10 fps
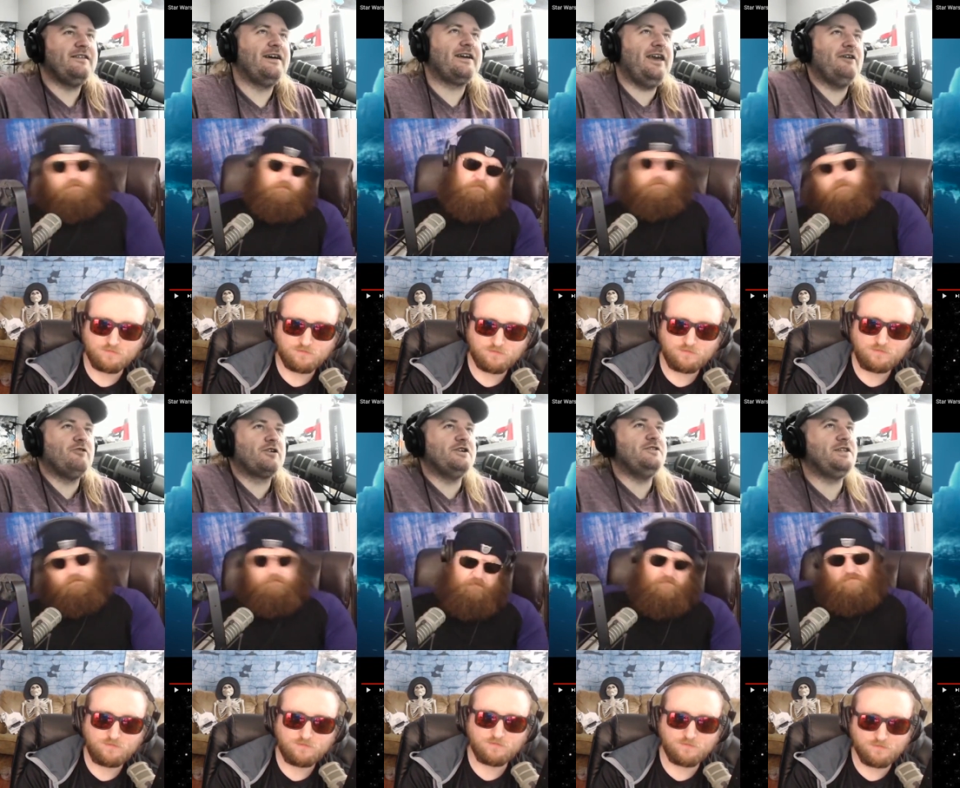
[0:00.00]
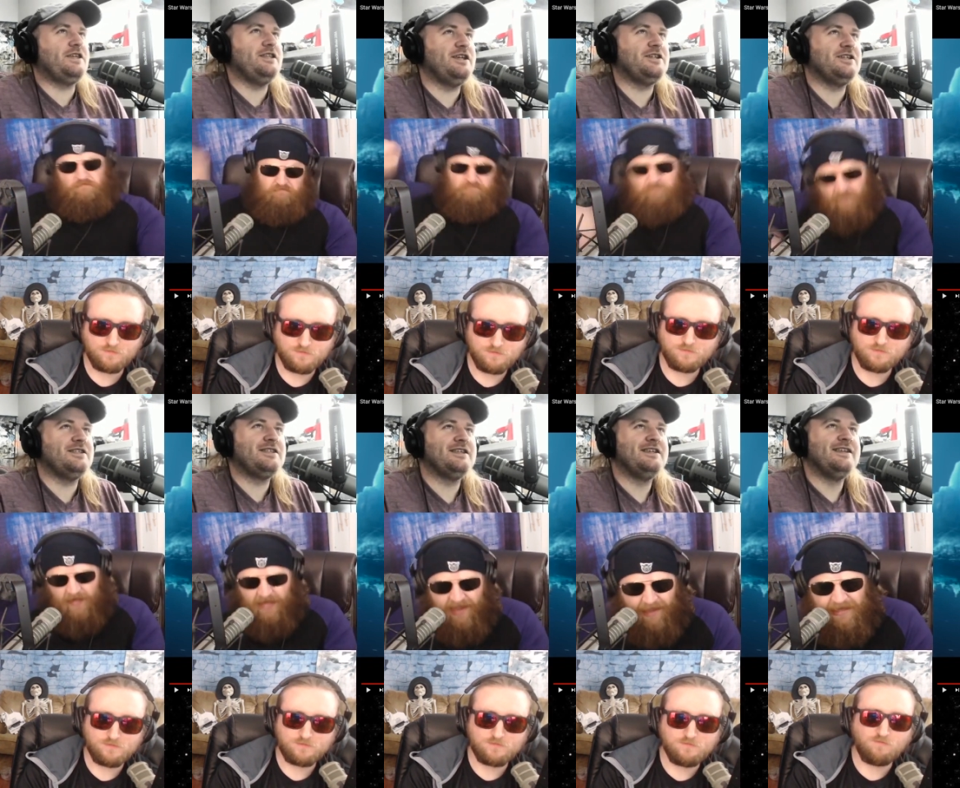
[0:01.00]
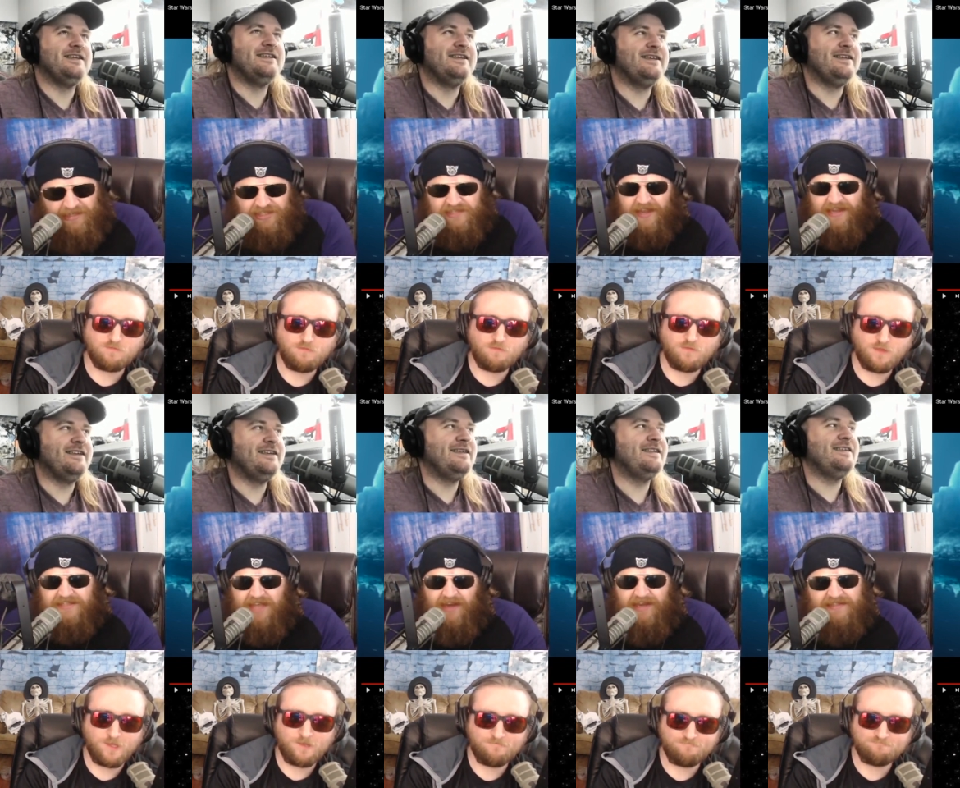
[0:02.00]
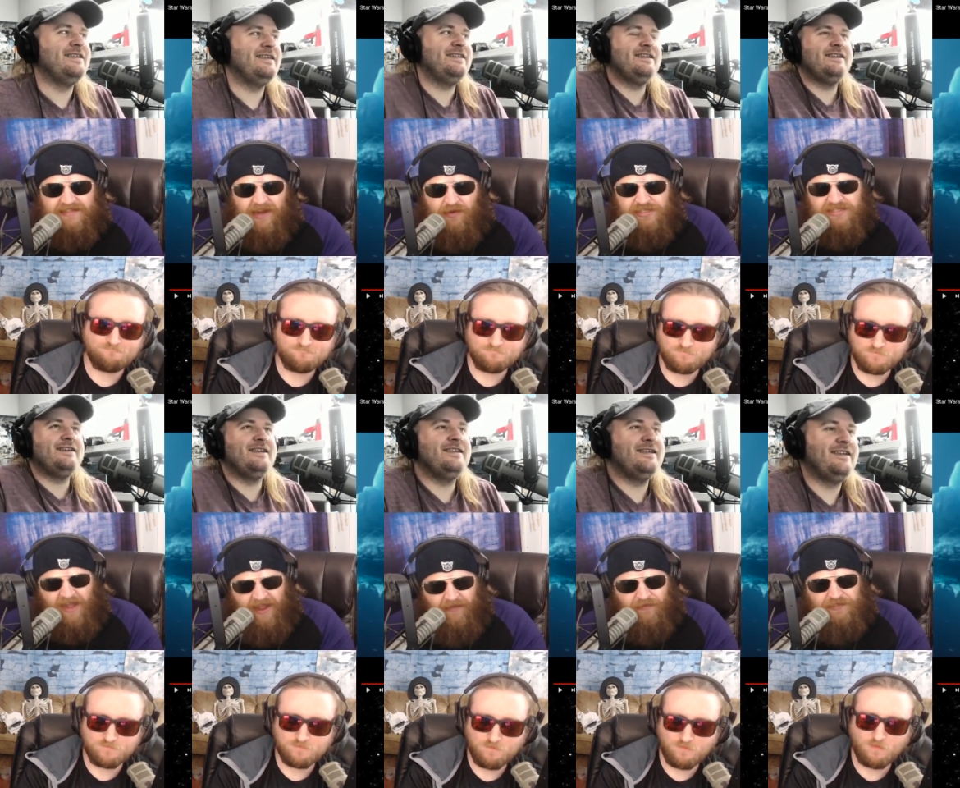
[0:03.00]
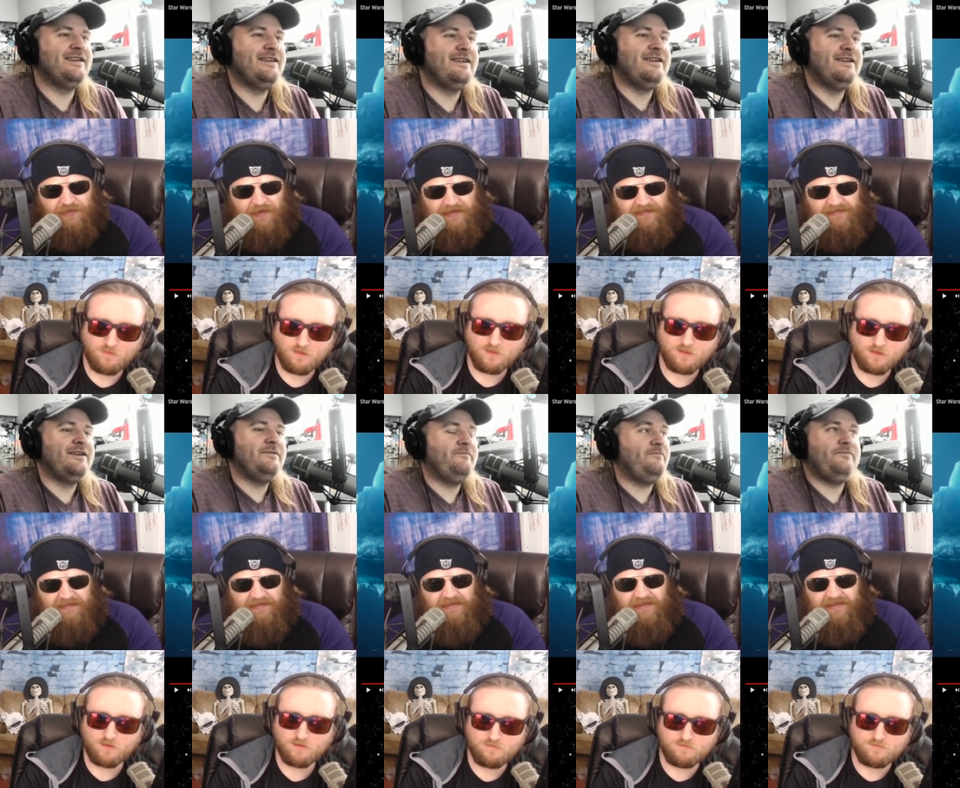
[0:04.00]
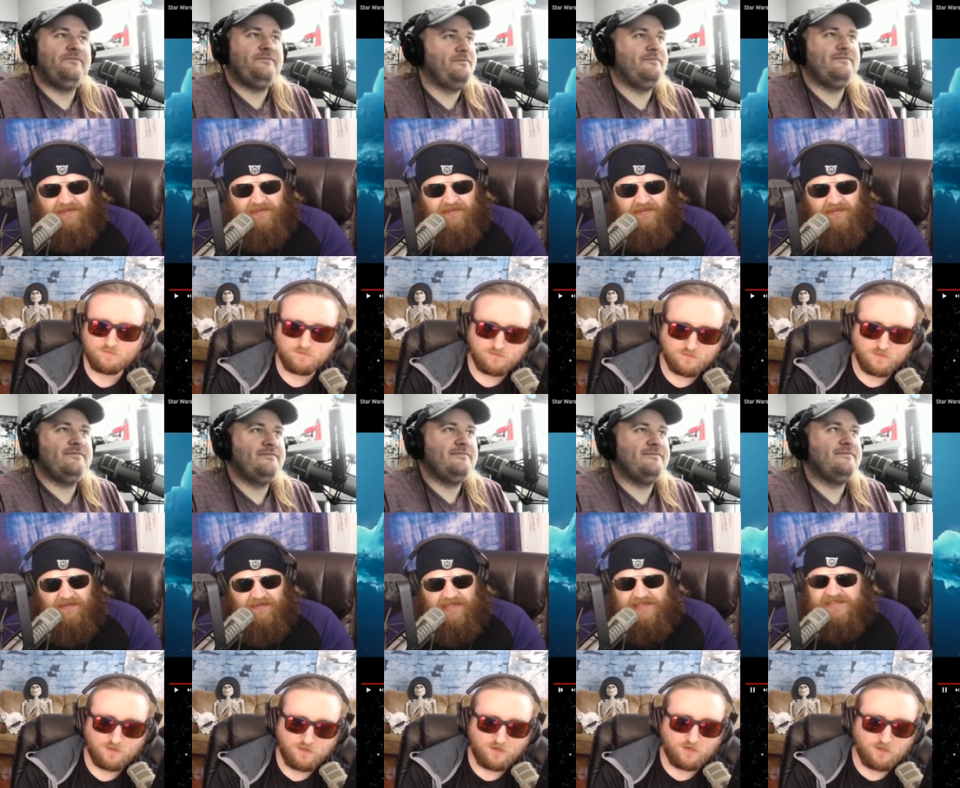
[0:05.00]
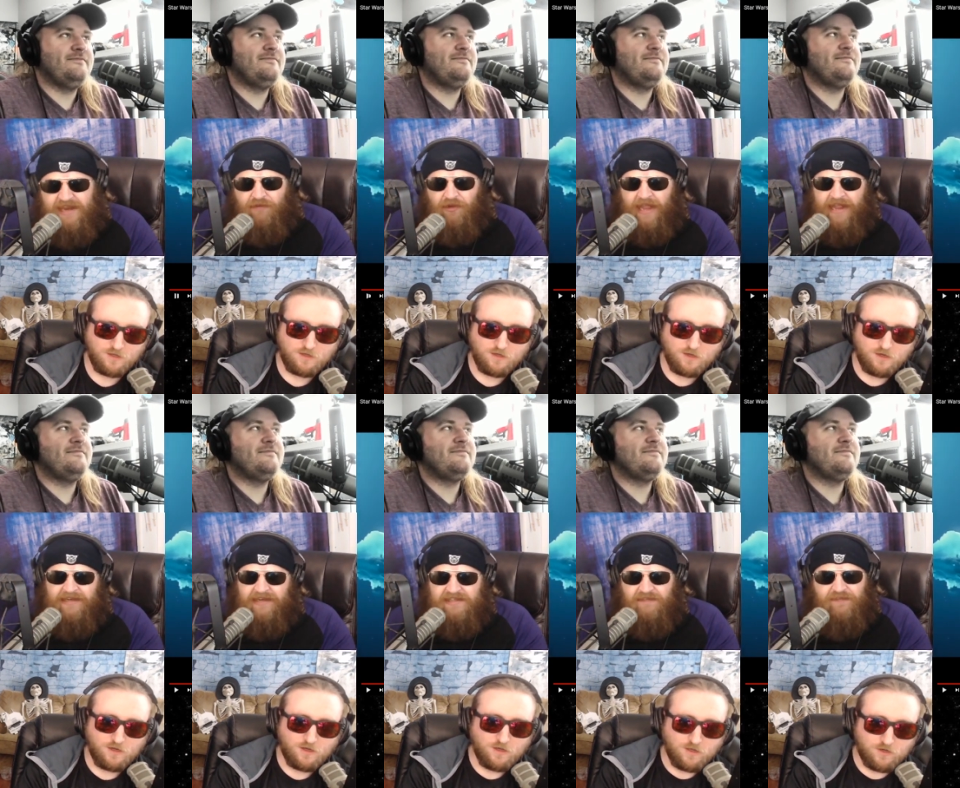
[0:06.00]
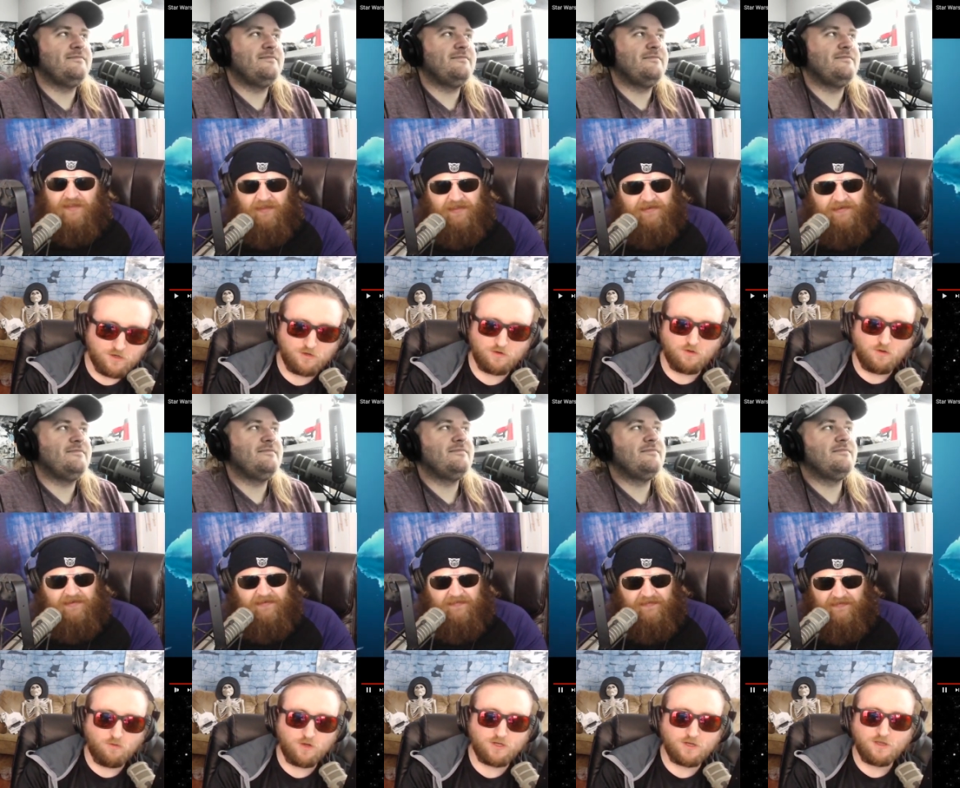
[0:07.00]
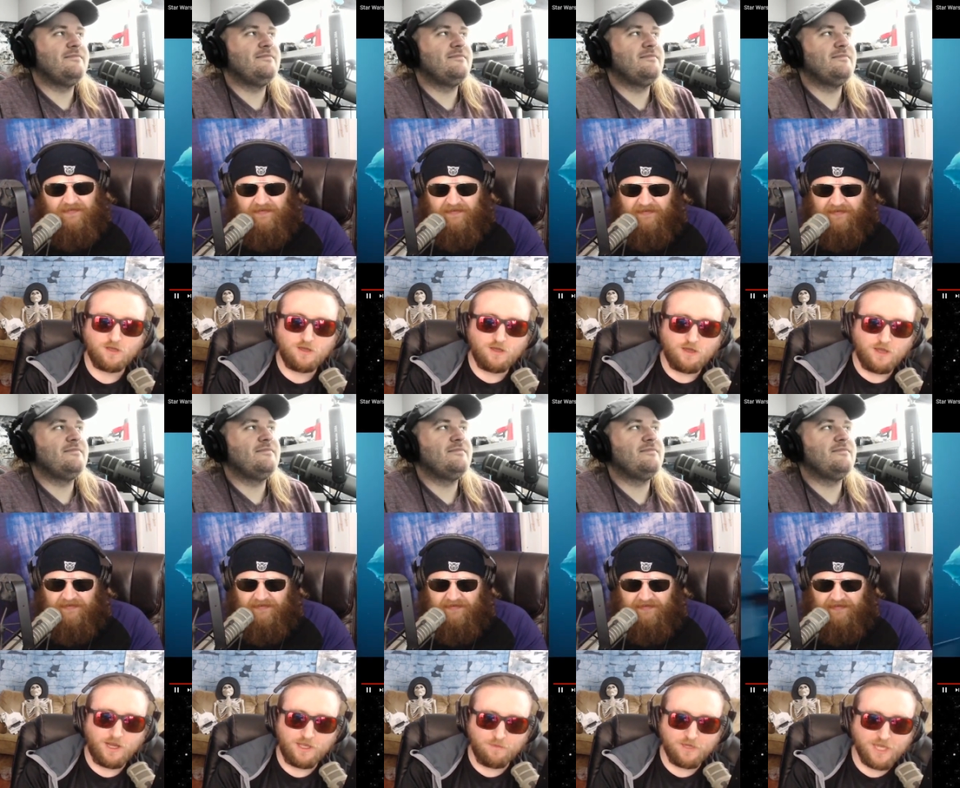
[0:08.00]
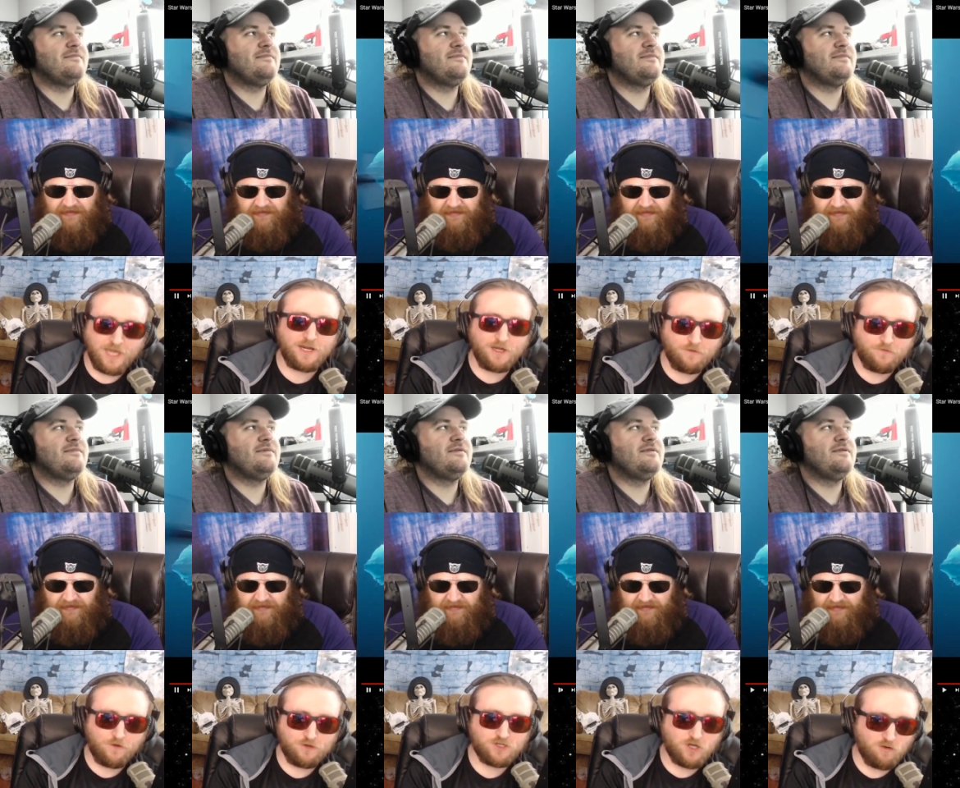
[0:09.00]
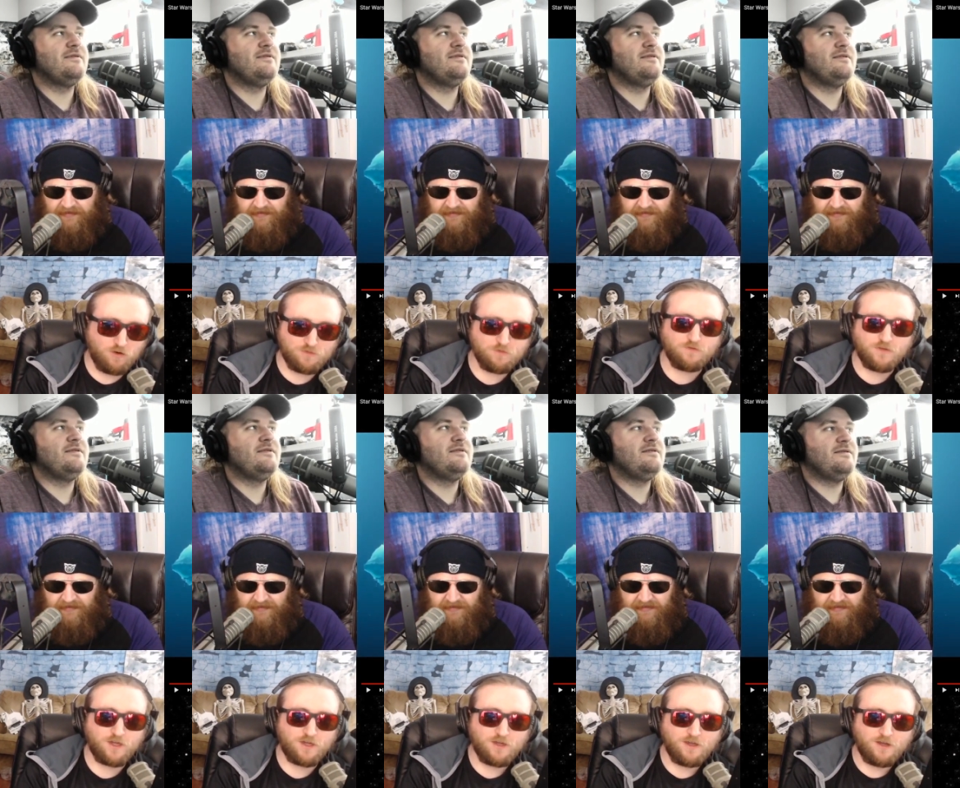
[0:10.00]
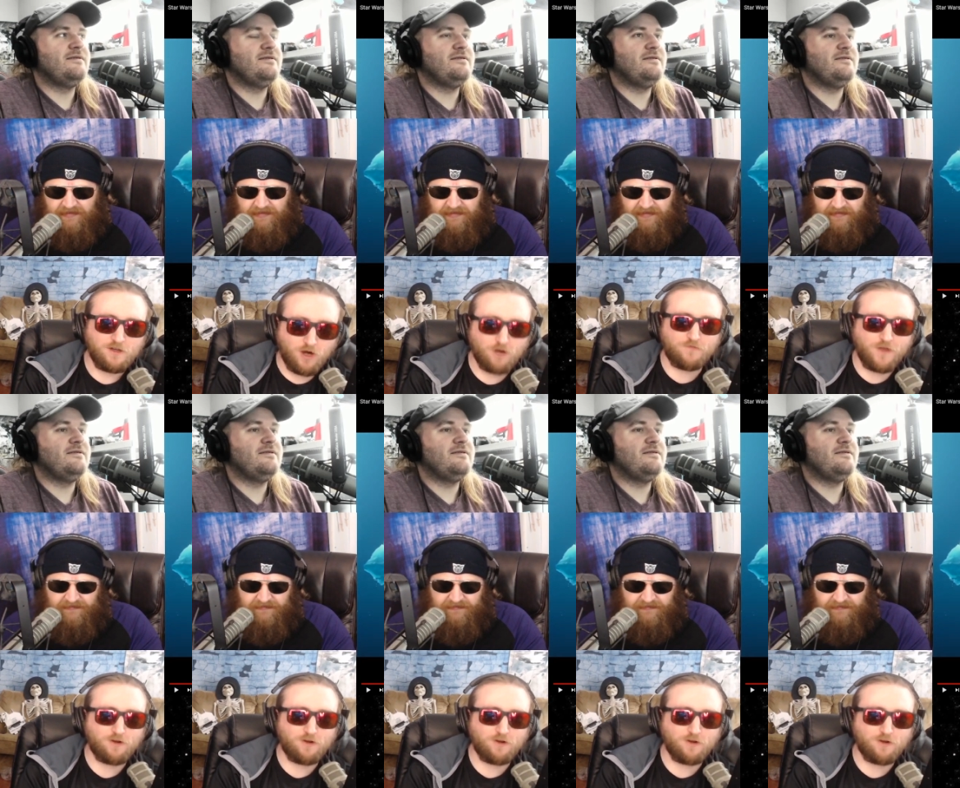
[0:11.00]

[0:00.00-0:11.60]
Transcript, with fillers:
Speaker 1: I can't work under these conditions. I mean, it's just like it's got it's got no style to it.
Speaker 2: He's never landed as a villain. Dude, in the beginning of the first Star Wars movie, Darth Vader